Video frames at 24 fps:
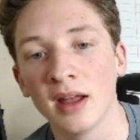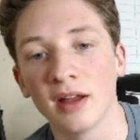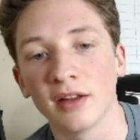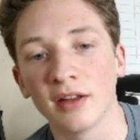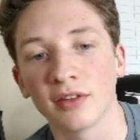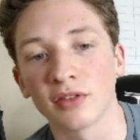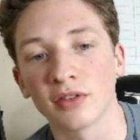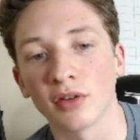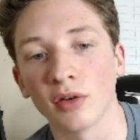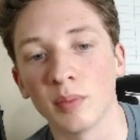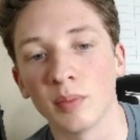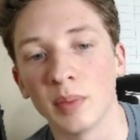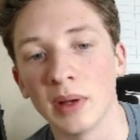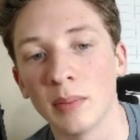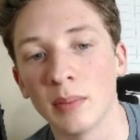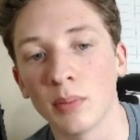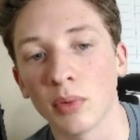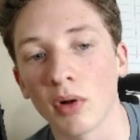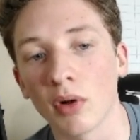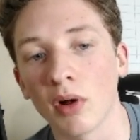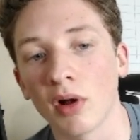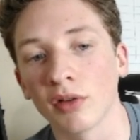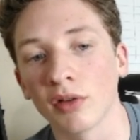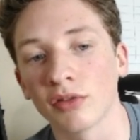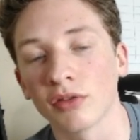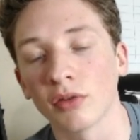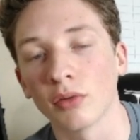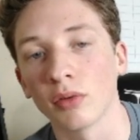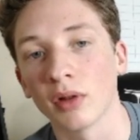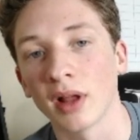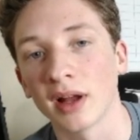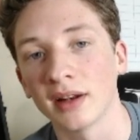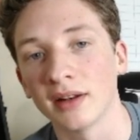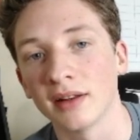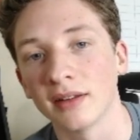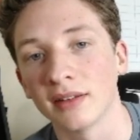So people also
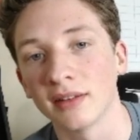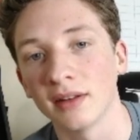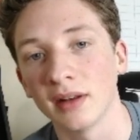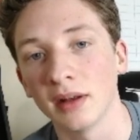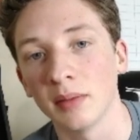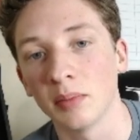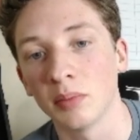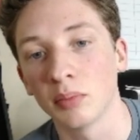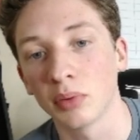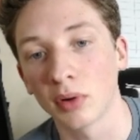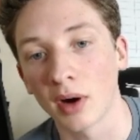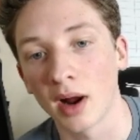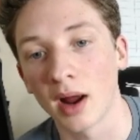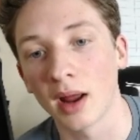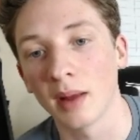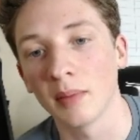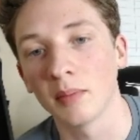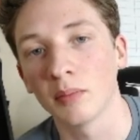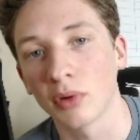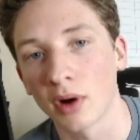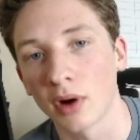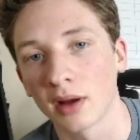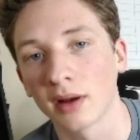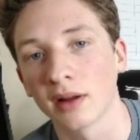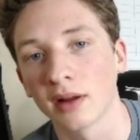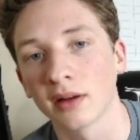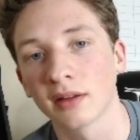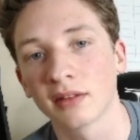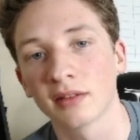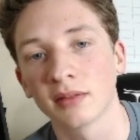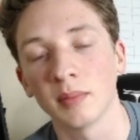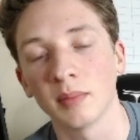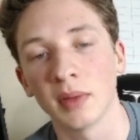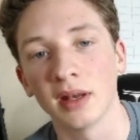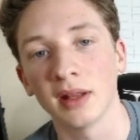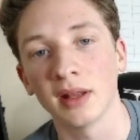like to see Prime
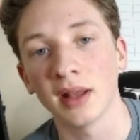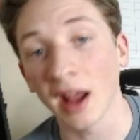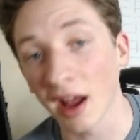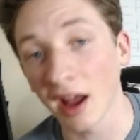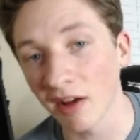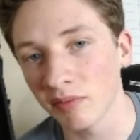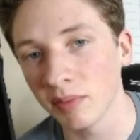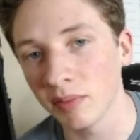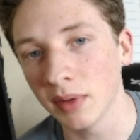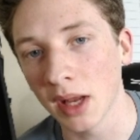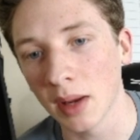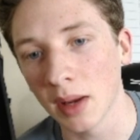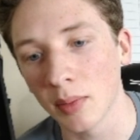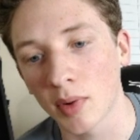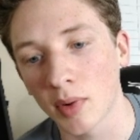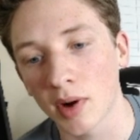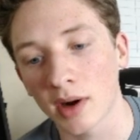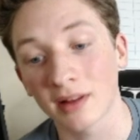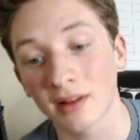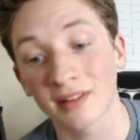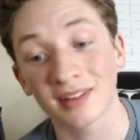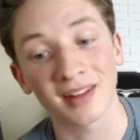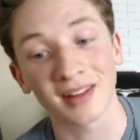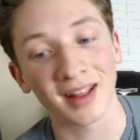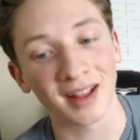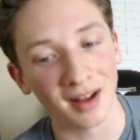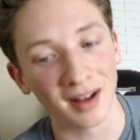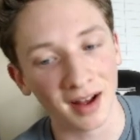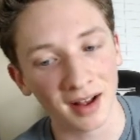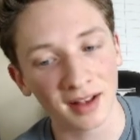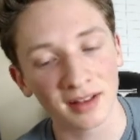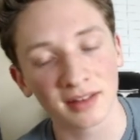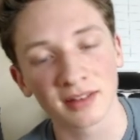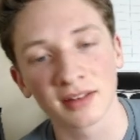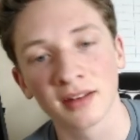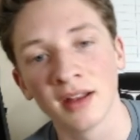products, meaning FBA products like
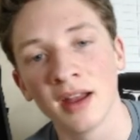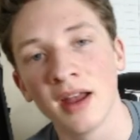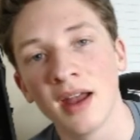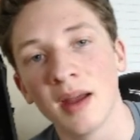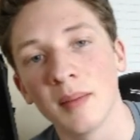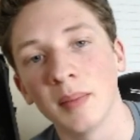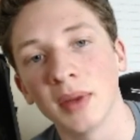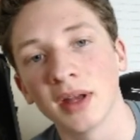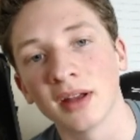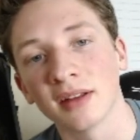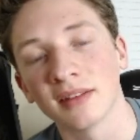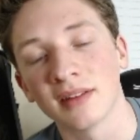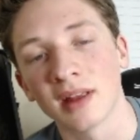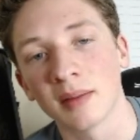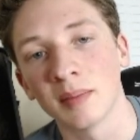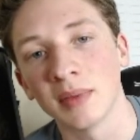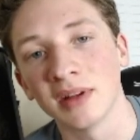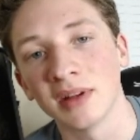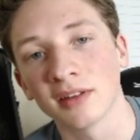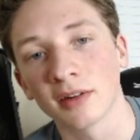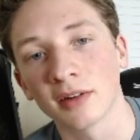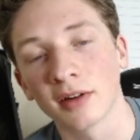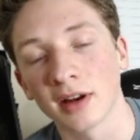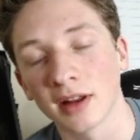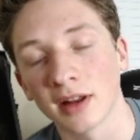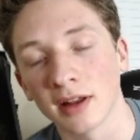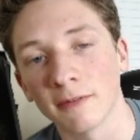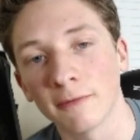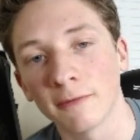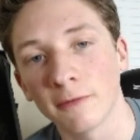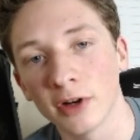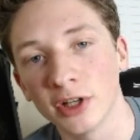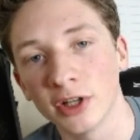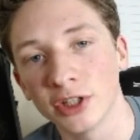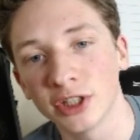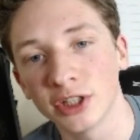us, because that means they're going to get
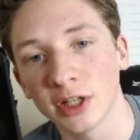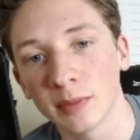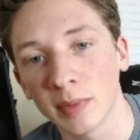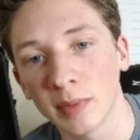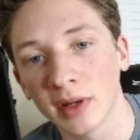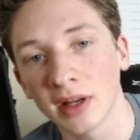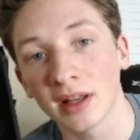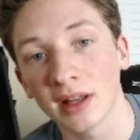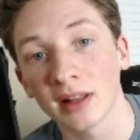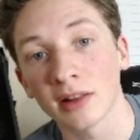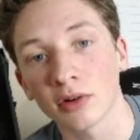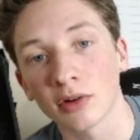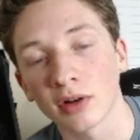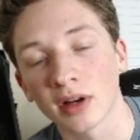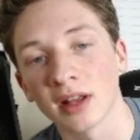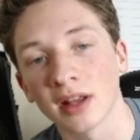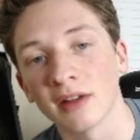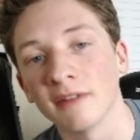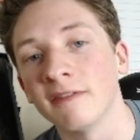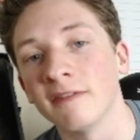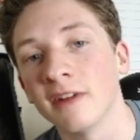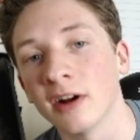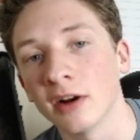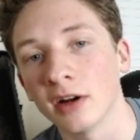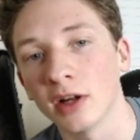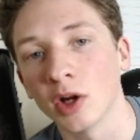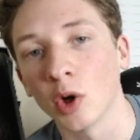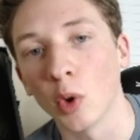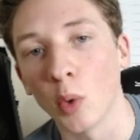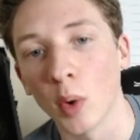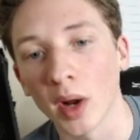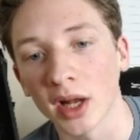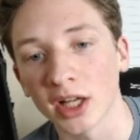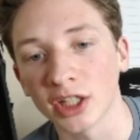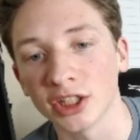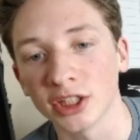free shipping and they're going to get very
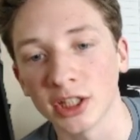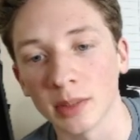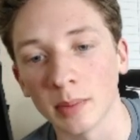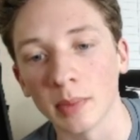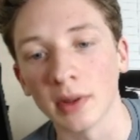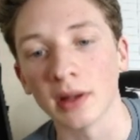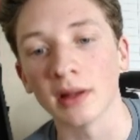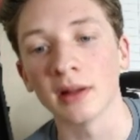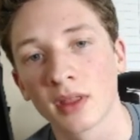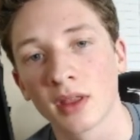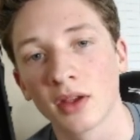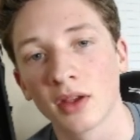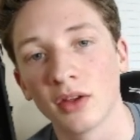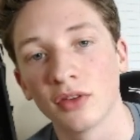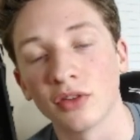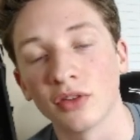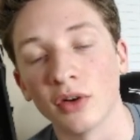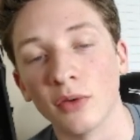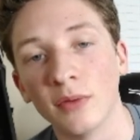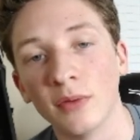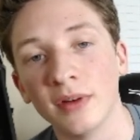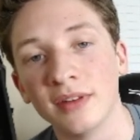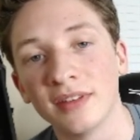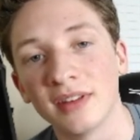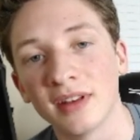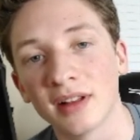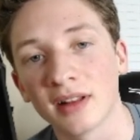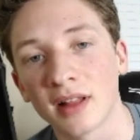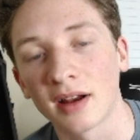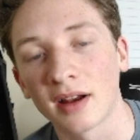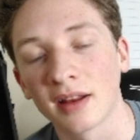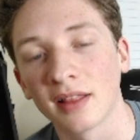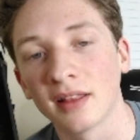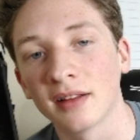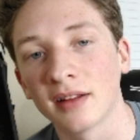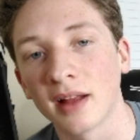quick shipping. So if we see a
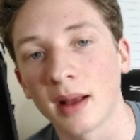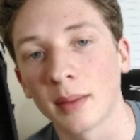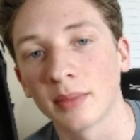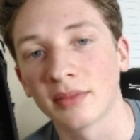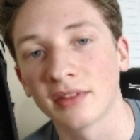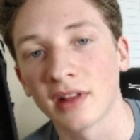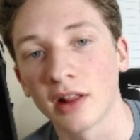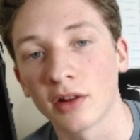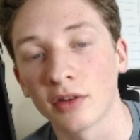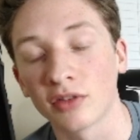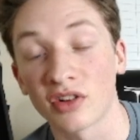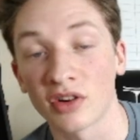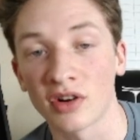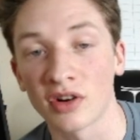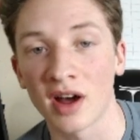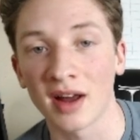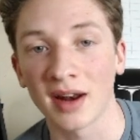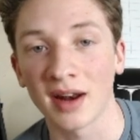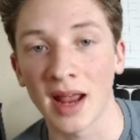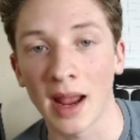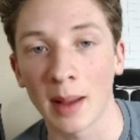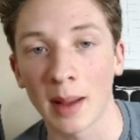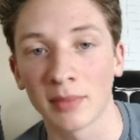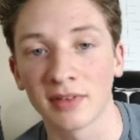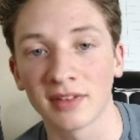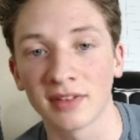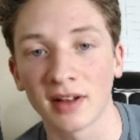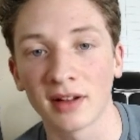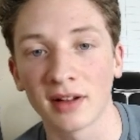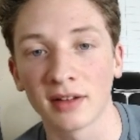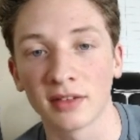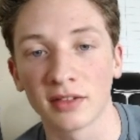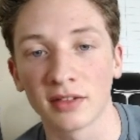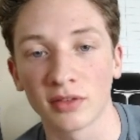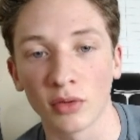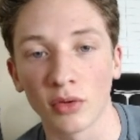lot top sellers are not
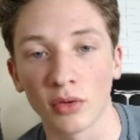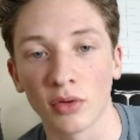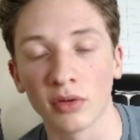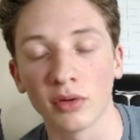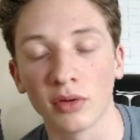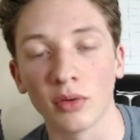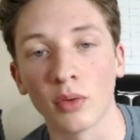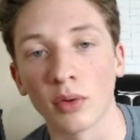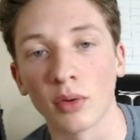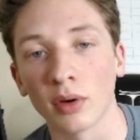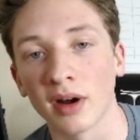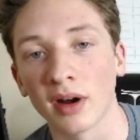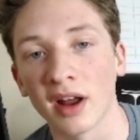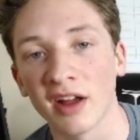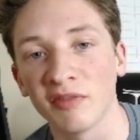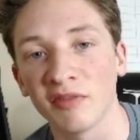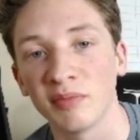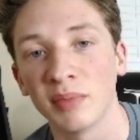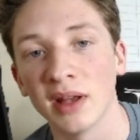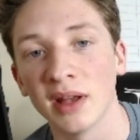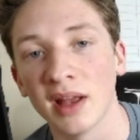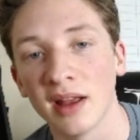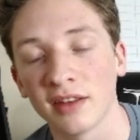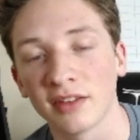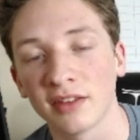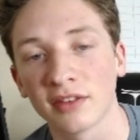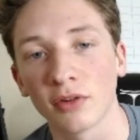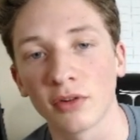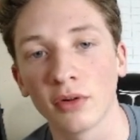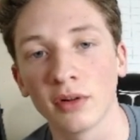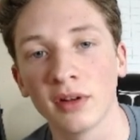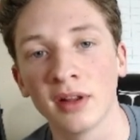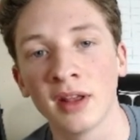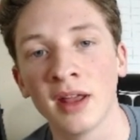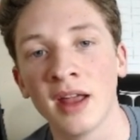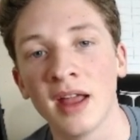Amazon sold or FBA
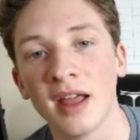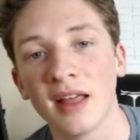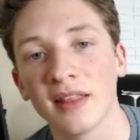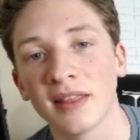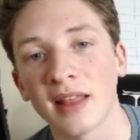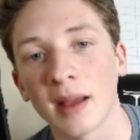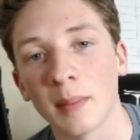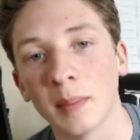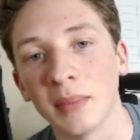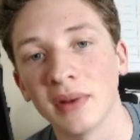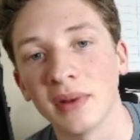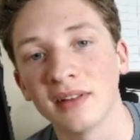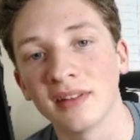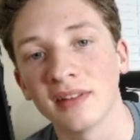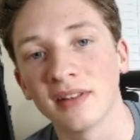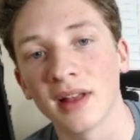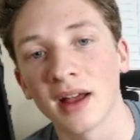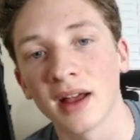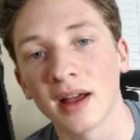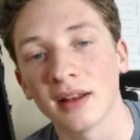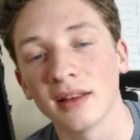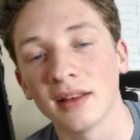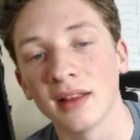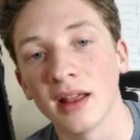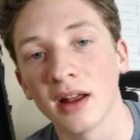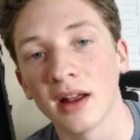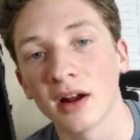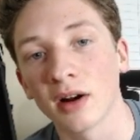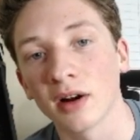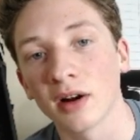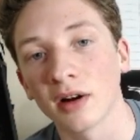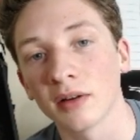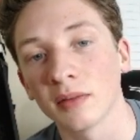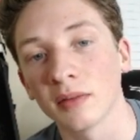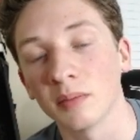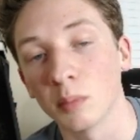sold, that means that they
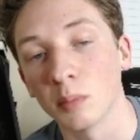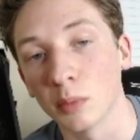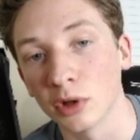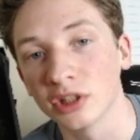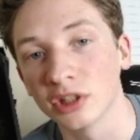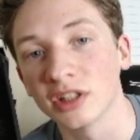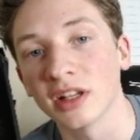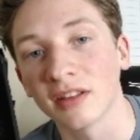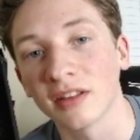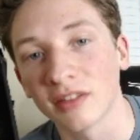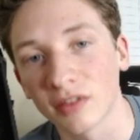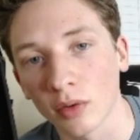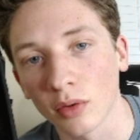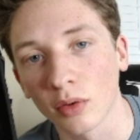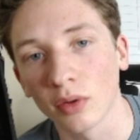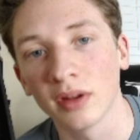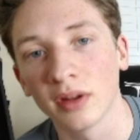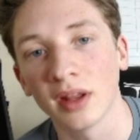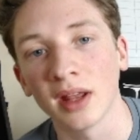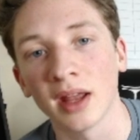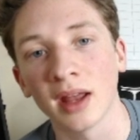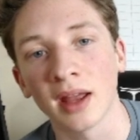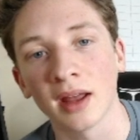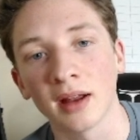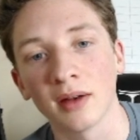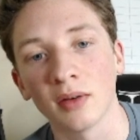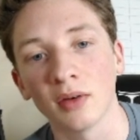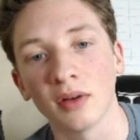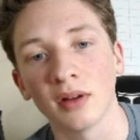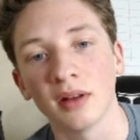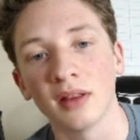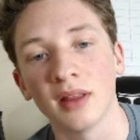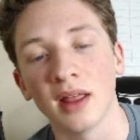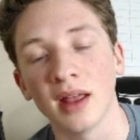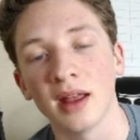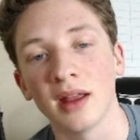are merchant sold and
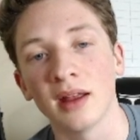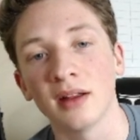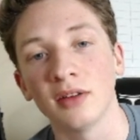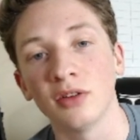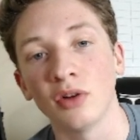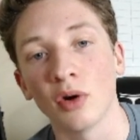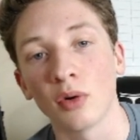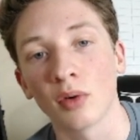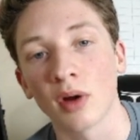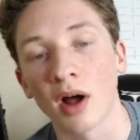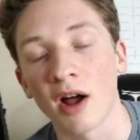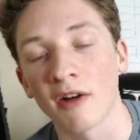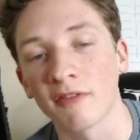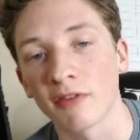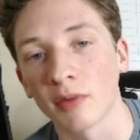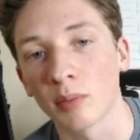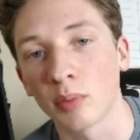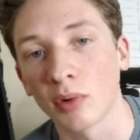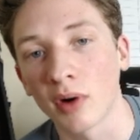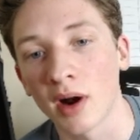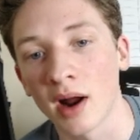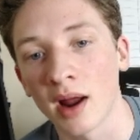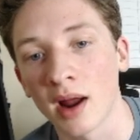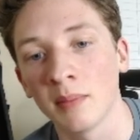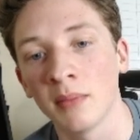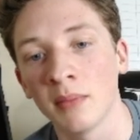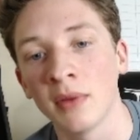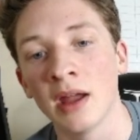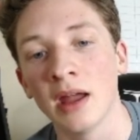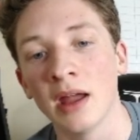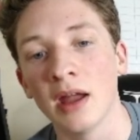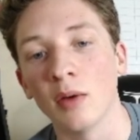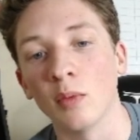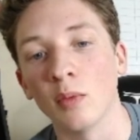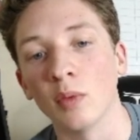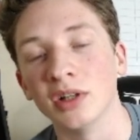they don't offer Prime,
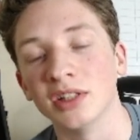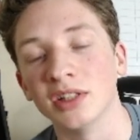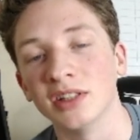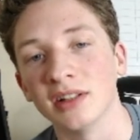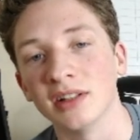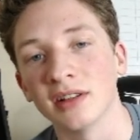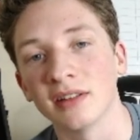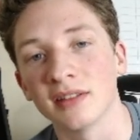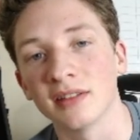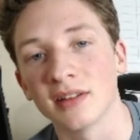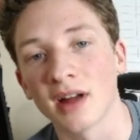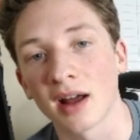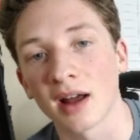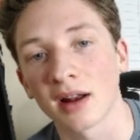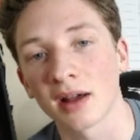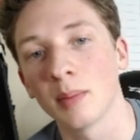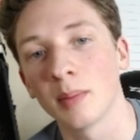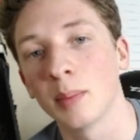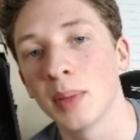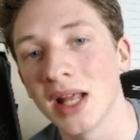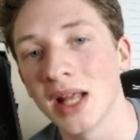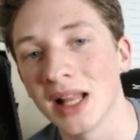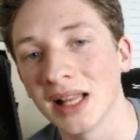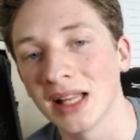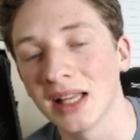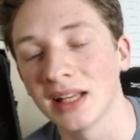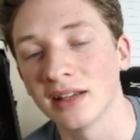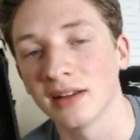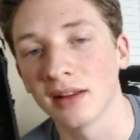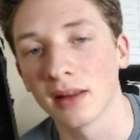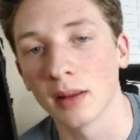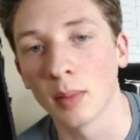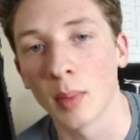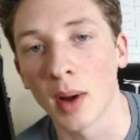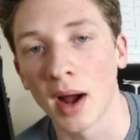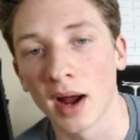which is not appealing to
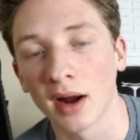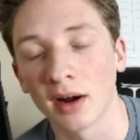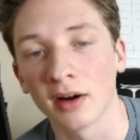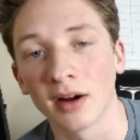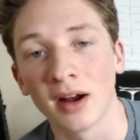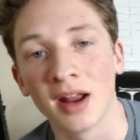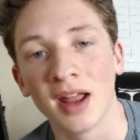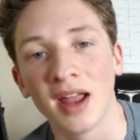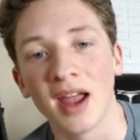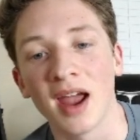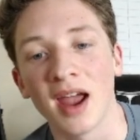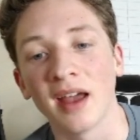the buyer.